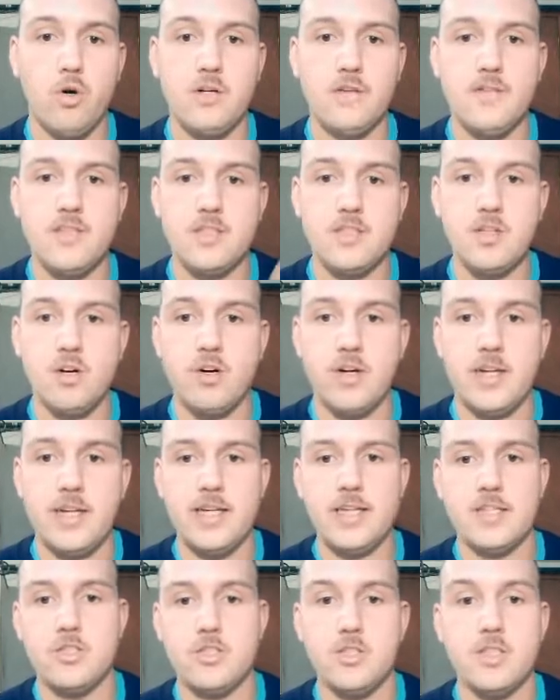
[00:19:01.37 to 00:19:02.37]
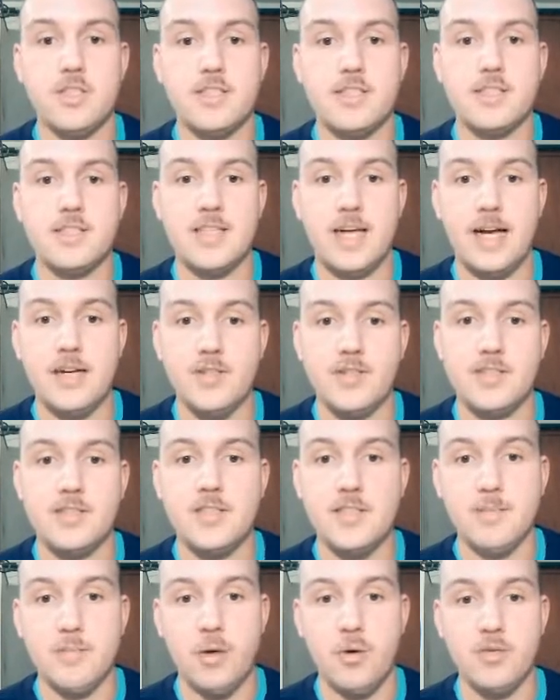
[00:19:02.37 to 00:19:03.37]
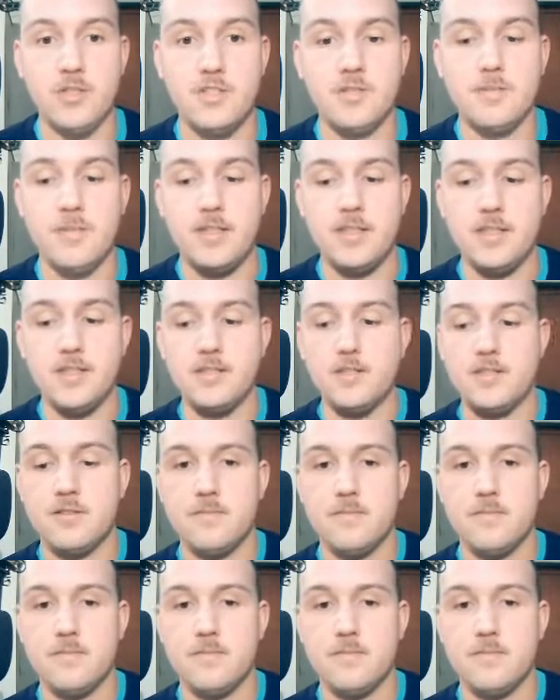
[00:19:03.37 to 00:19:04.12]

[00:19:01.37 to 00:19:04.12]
of this card is just silence the opponent's minions.